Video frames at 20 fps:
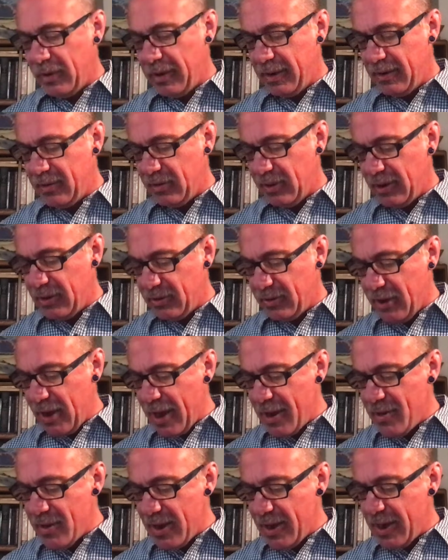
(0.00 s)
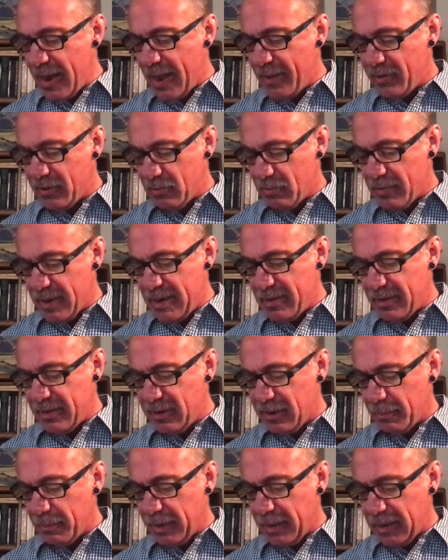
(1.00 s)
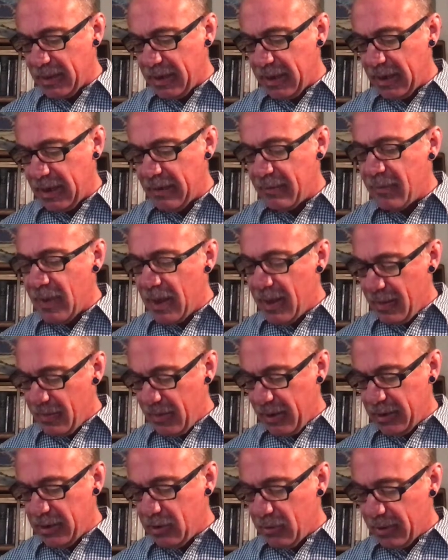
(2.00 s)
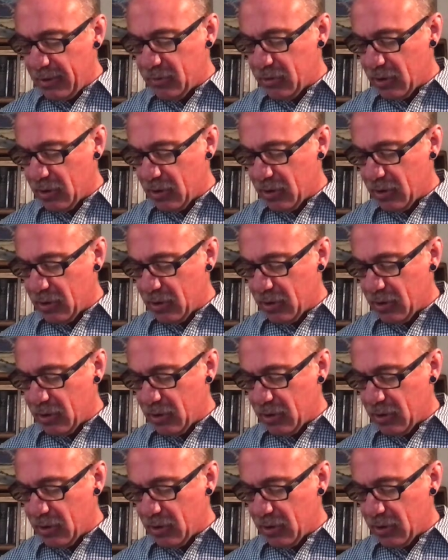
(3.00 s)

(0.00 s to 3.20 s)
is intended as a reason to believe that U.S.